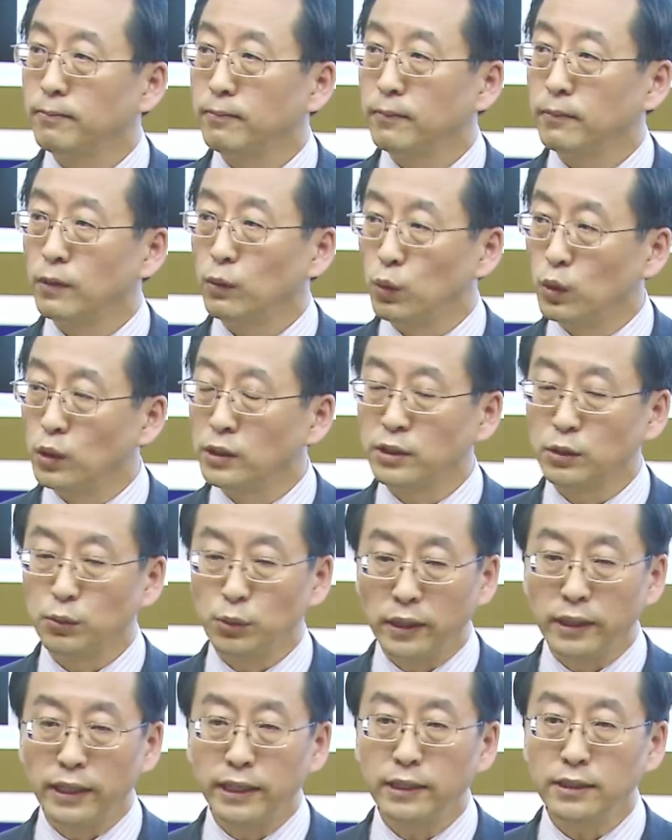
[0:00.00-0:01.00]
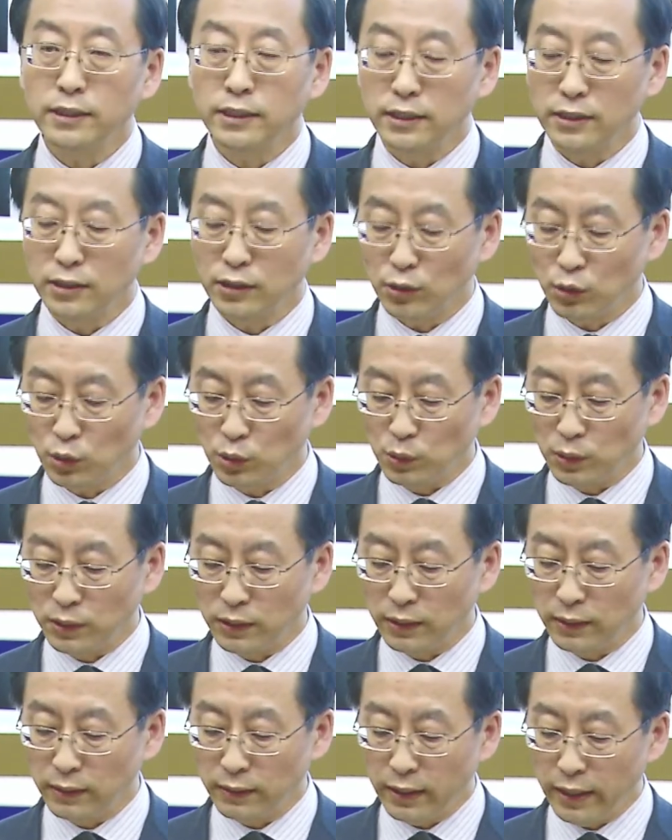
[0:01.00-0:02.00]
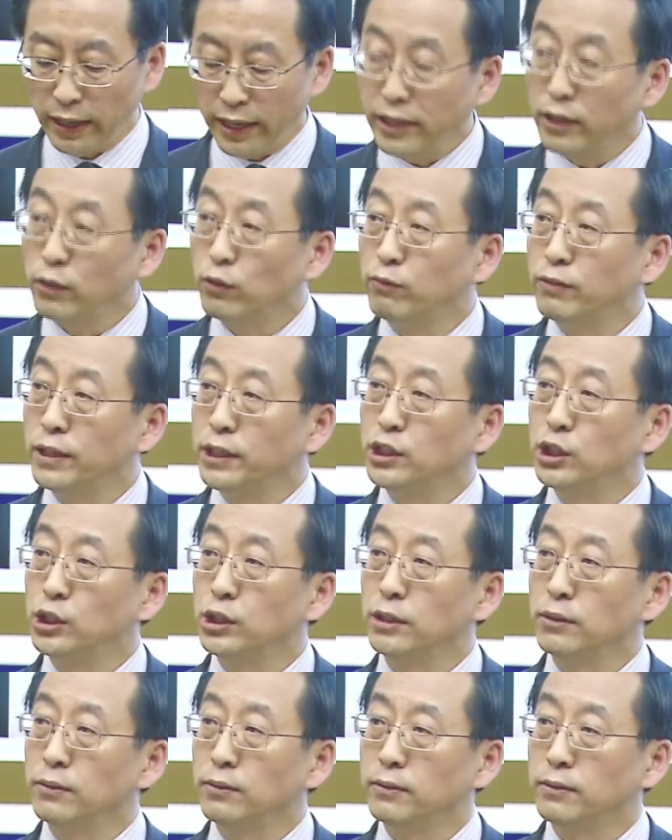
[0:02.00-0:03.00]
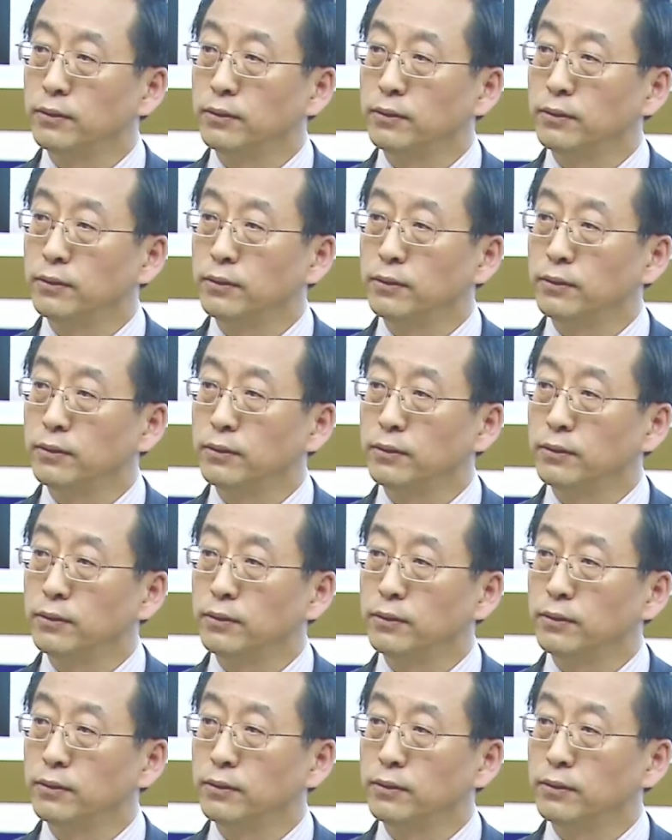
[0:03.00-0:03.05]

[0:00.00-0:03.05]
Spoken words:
was related to the innovation.